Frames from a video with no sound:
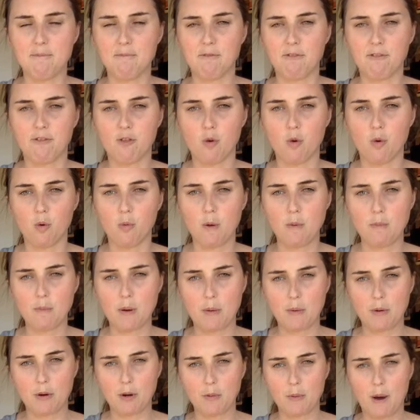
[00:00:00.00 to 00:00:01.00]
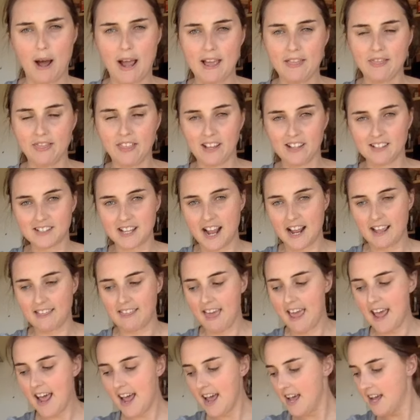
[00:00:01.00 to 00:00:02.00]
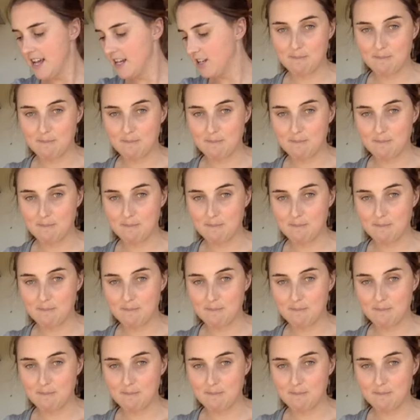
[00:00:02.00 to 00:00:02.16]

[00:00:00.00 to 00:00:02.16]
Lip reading: for when we were away and things like that.